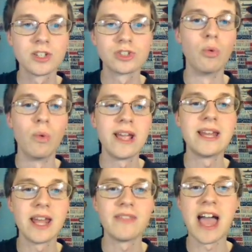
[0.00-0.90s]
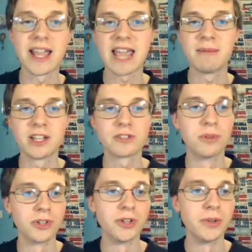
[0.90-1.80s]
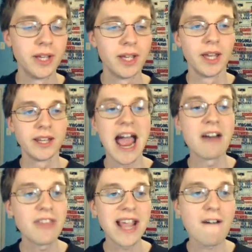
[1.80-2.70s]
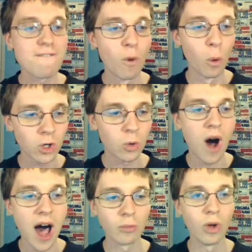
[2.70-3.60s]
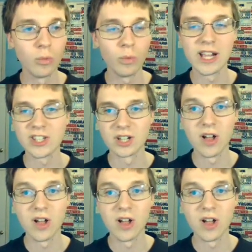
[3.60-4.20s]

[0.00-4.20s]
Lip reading: to win that game against Purdue. Now they got 4 quad 1 wins. And a